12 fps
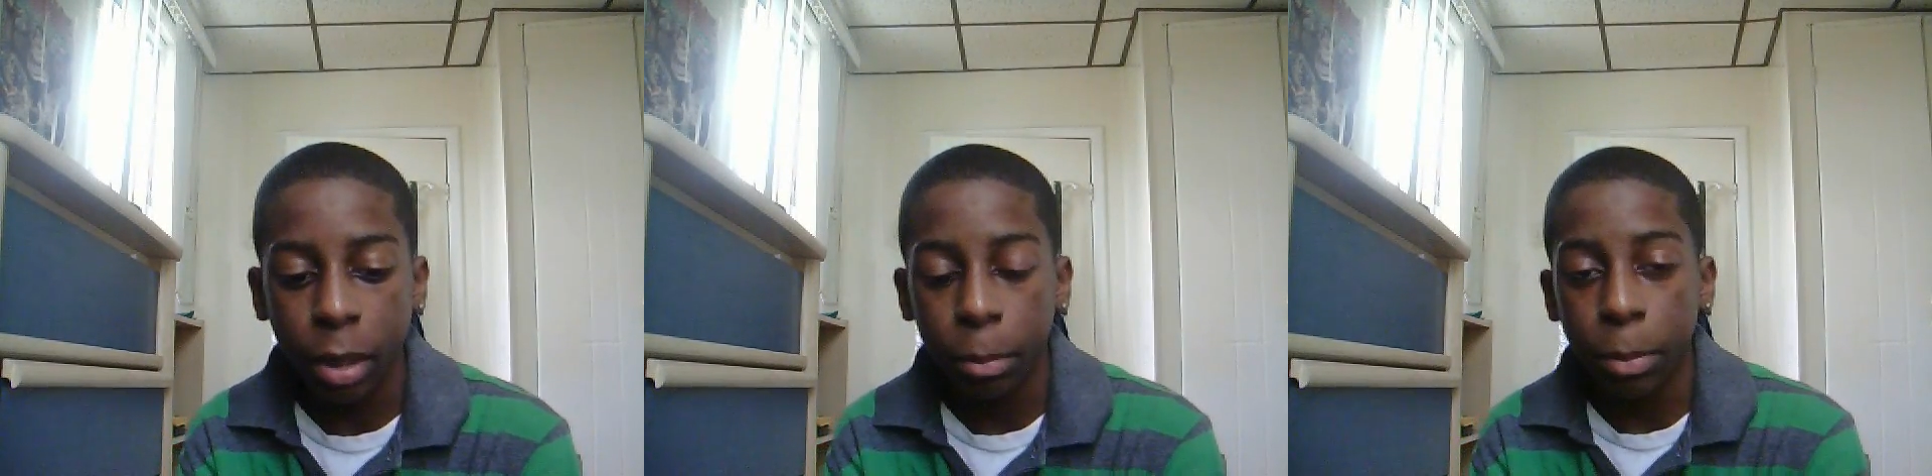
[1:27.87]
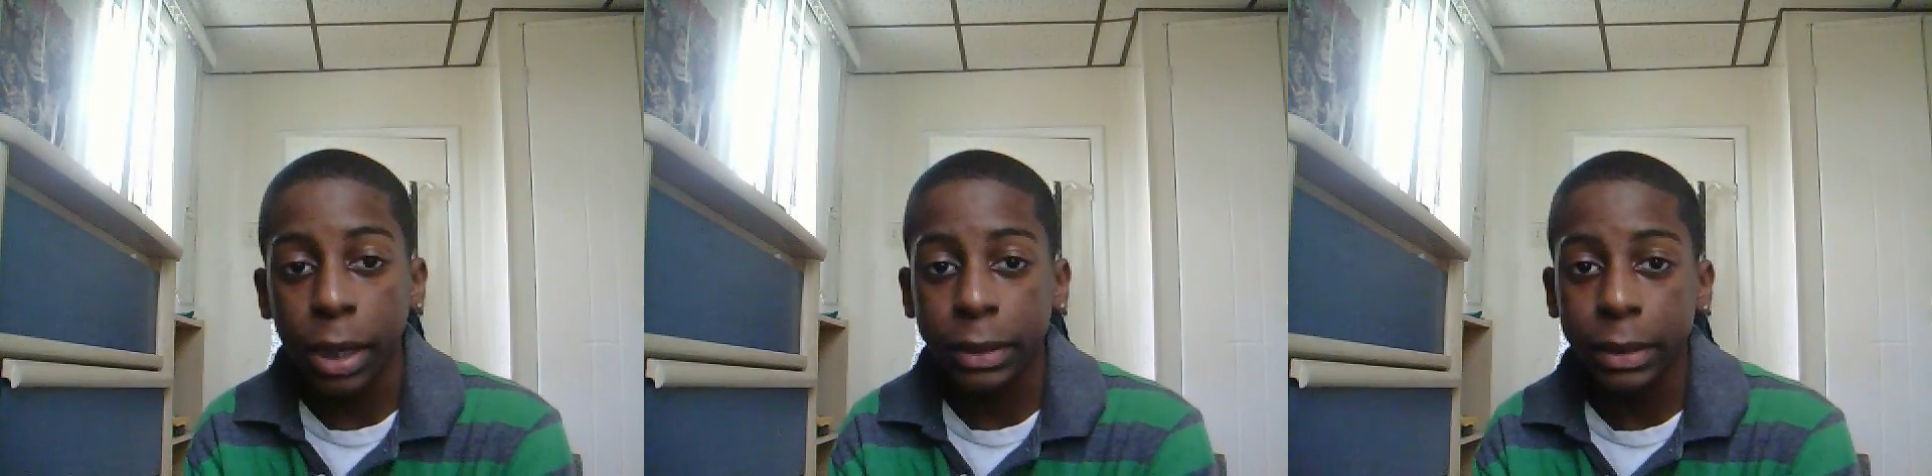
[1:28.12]

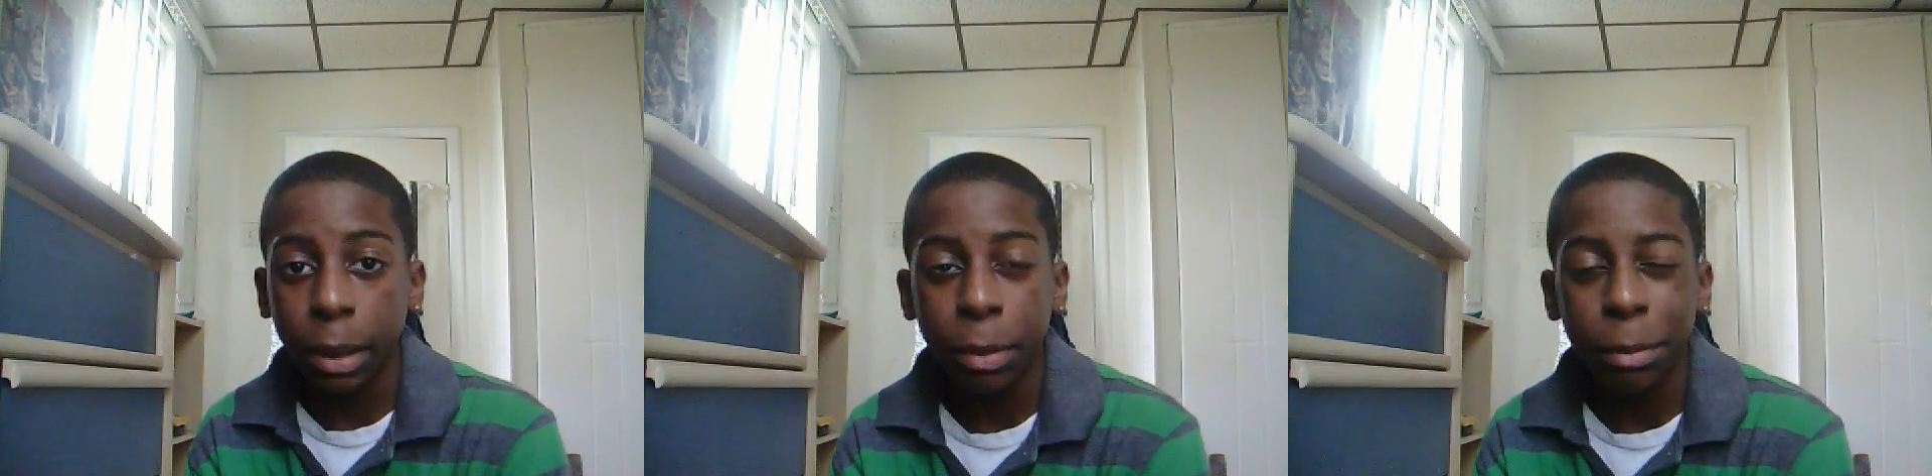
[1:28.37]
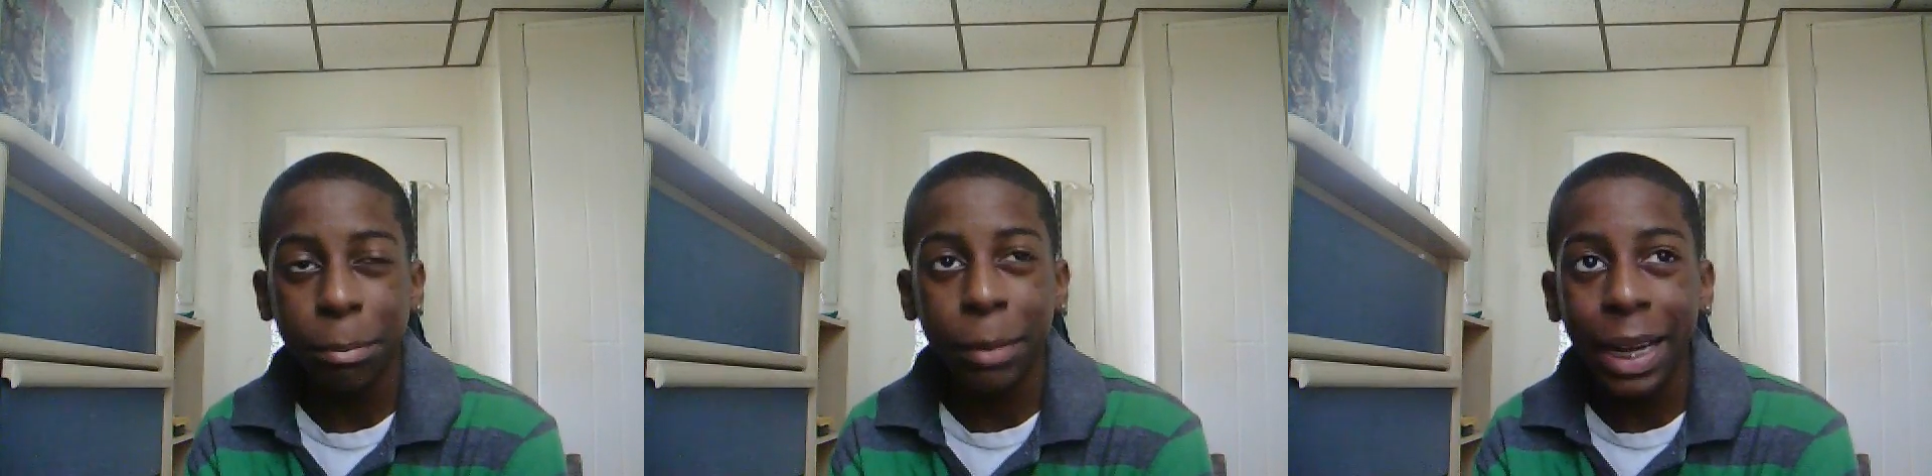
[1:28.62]
unbox
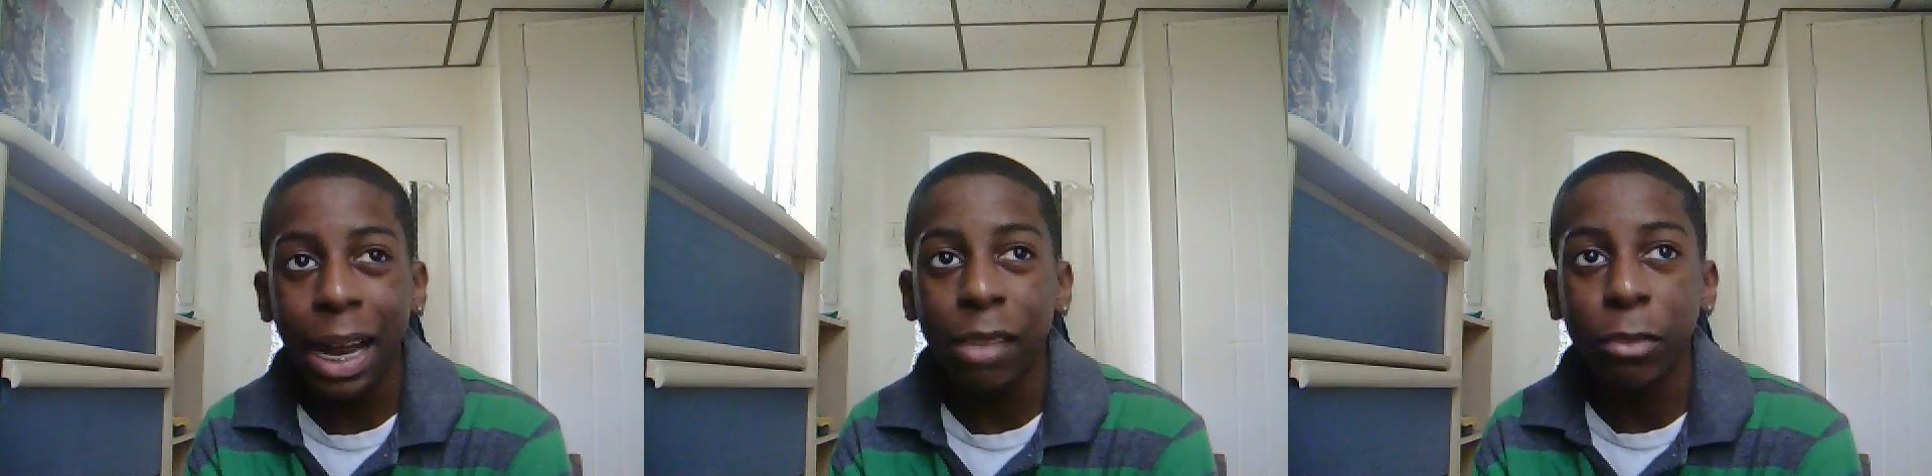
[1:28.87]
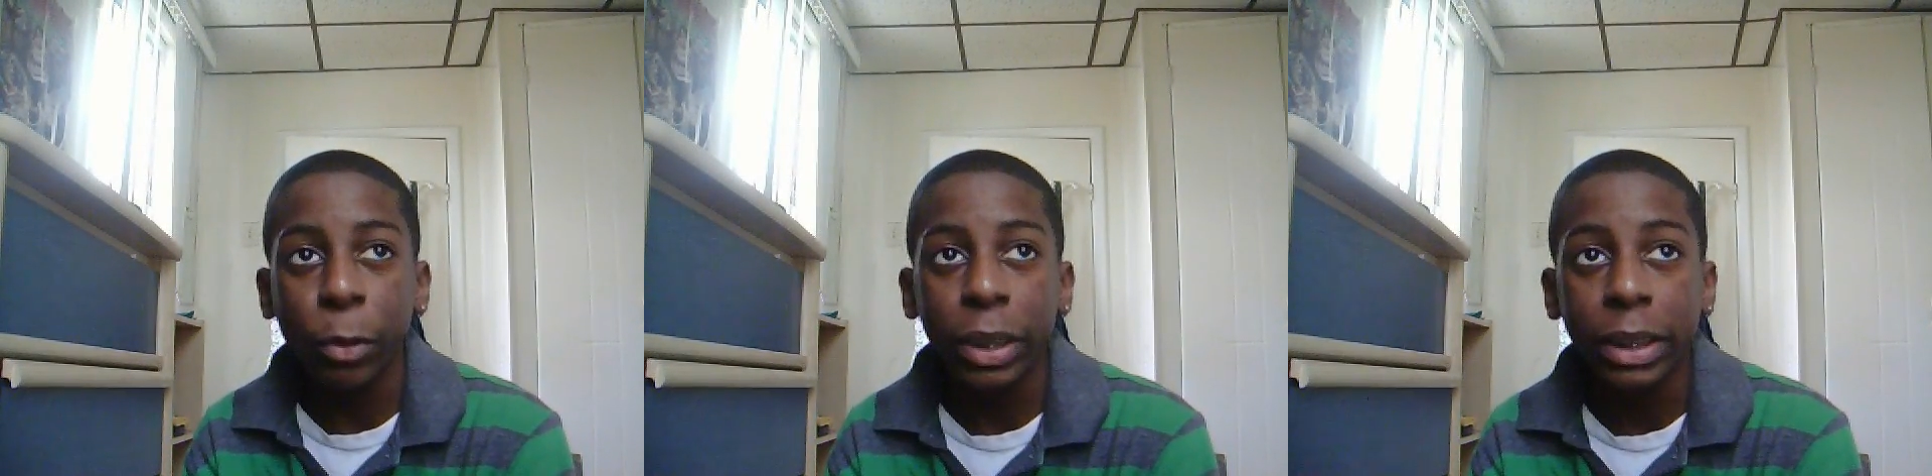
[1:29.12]
I'm, I might
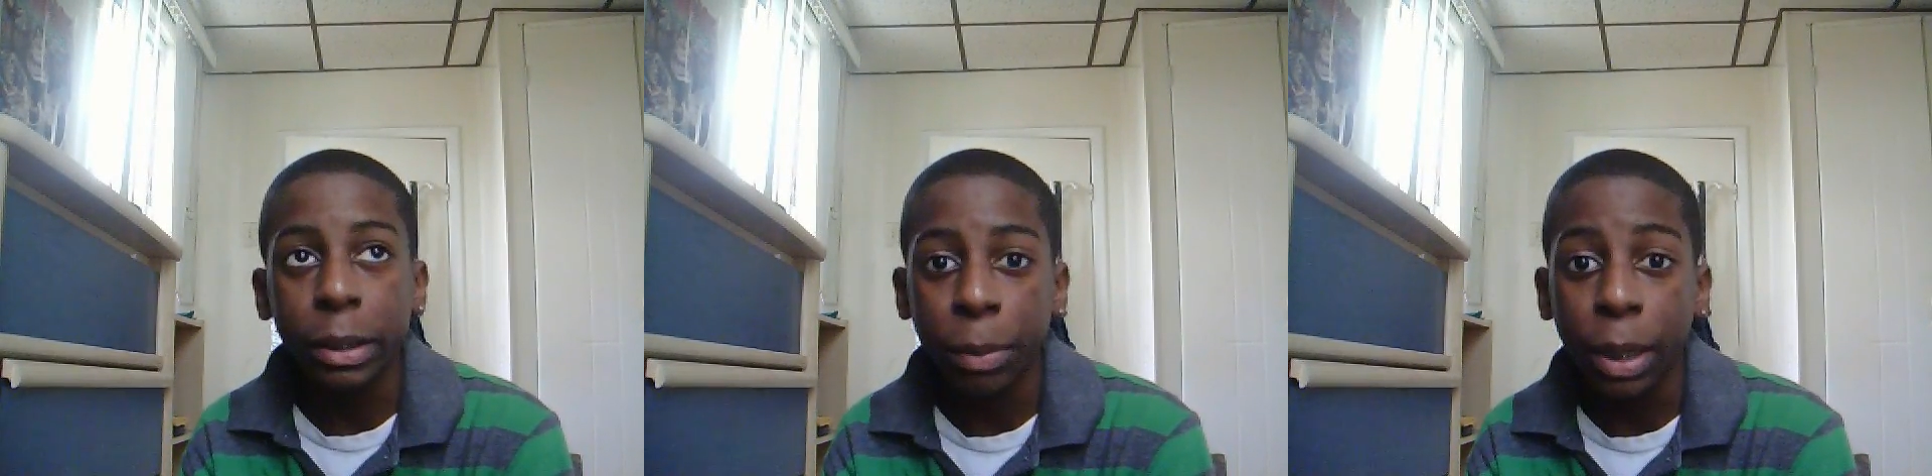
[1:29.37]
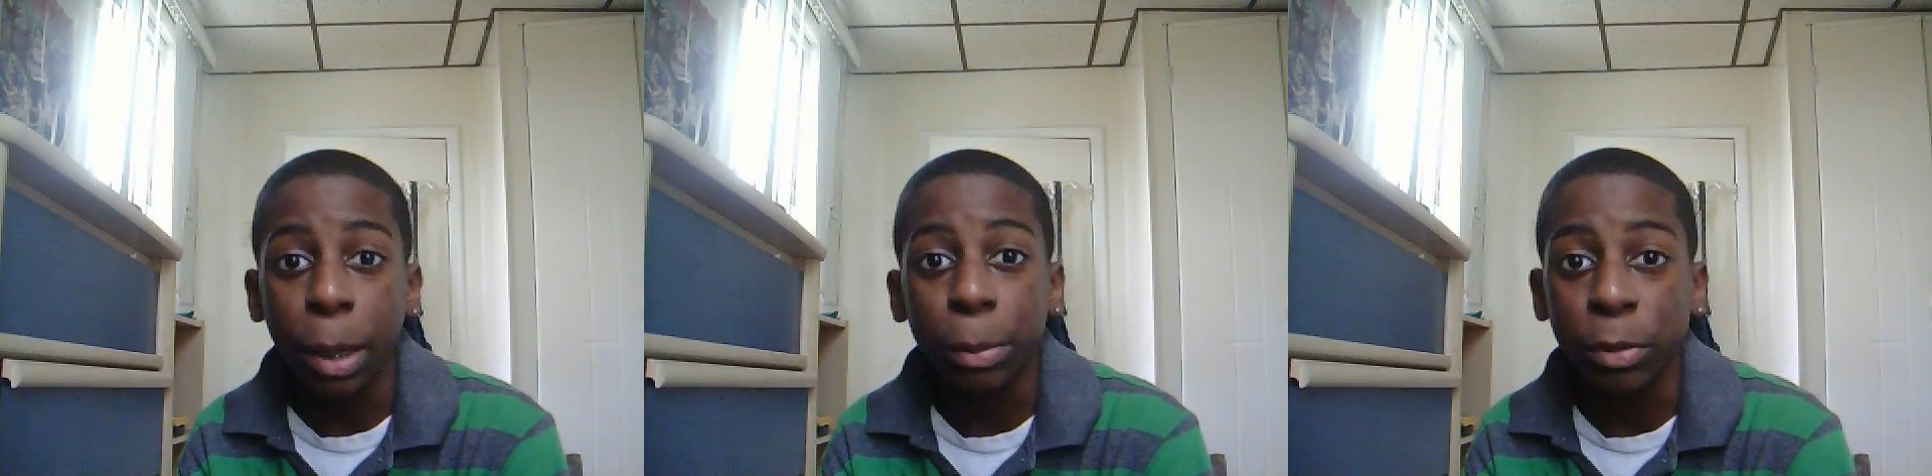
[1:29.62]
have a
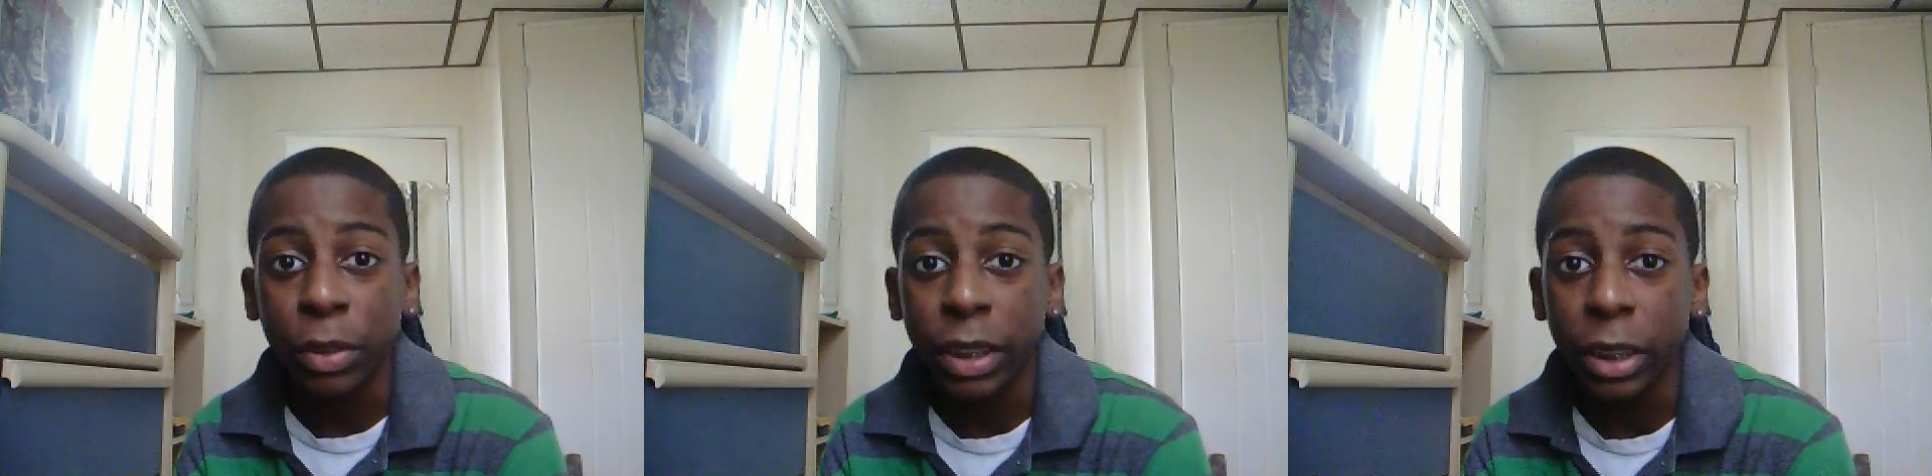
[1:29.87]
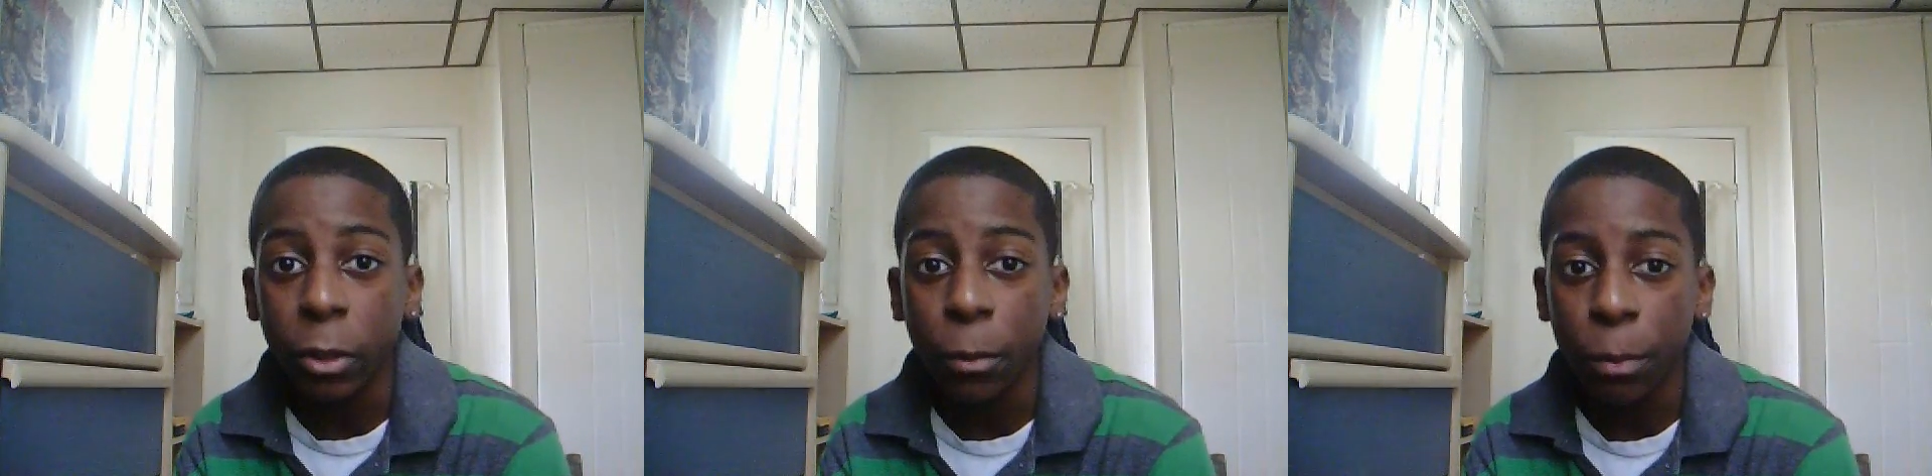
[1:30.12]
recent pickups
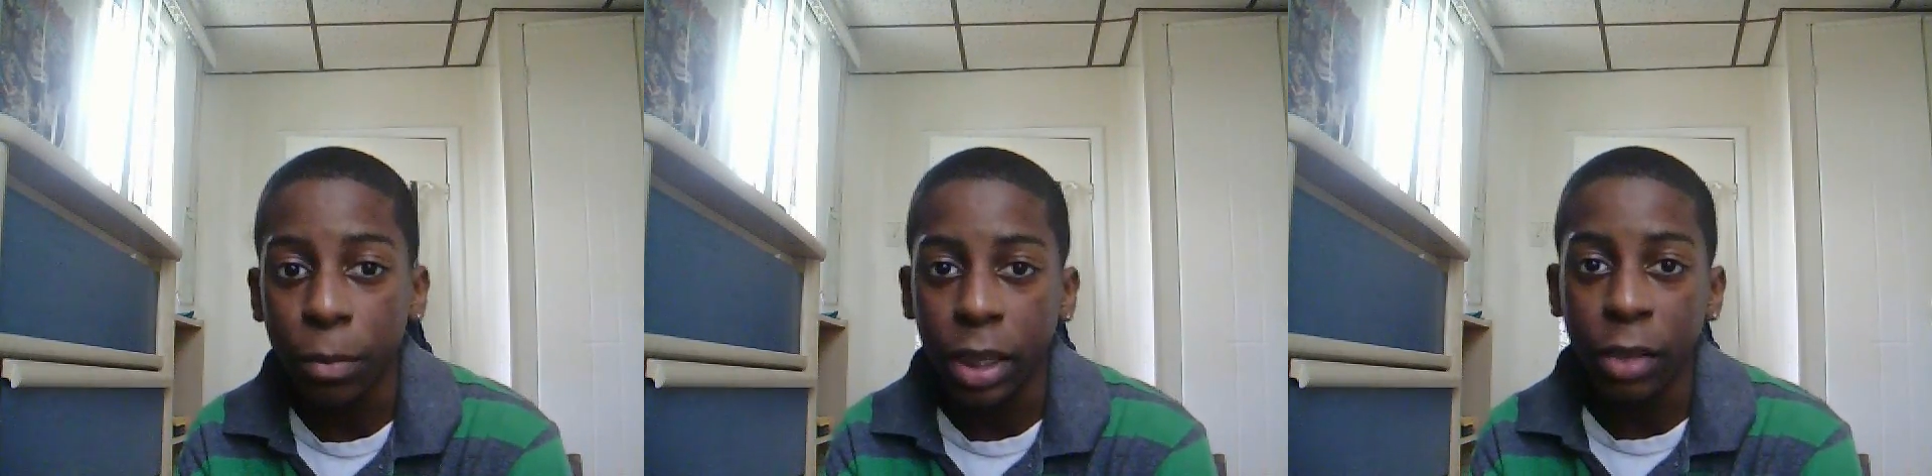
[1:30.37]
video